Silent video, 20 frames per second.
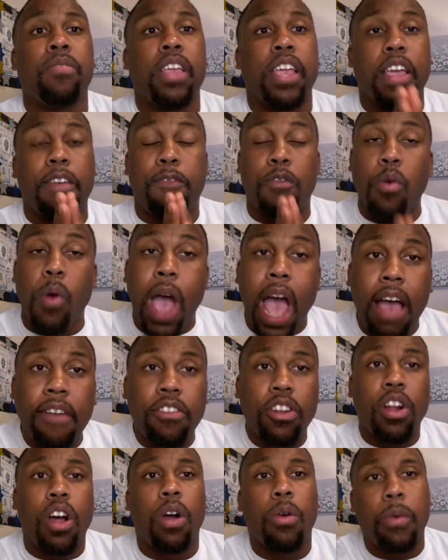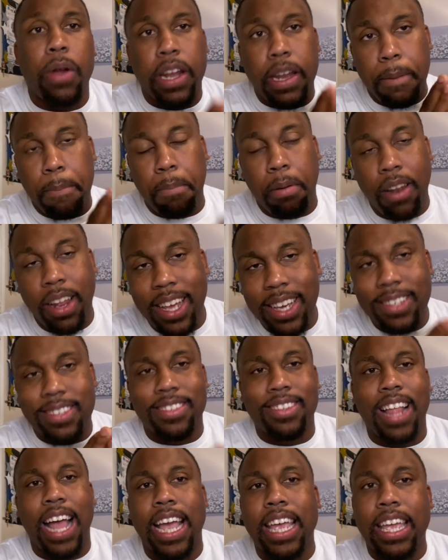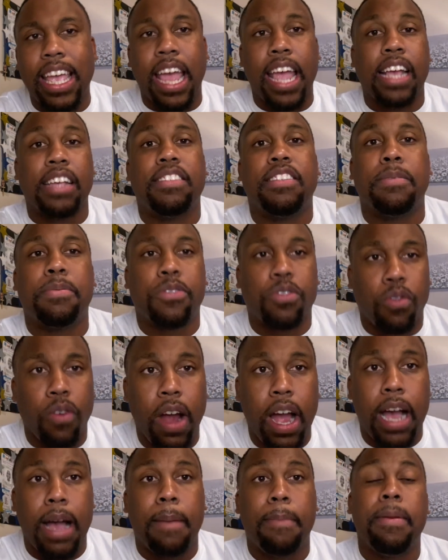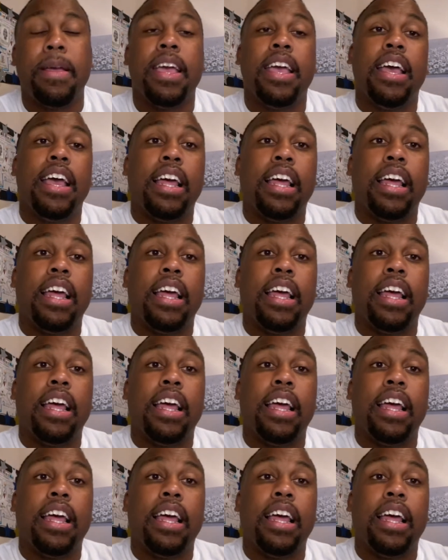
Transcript: If you haven't already, please like and subscribe.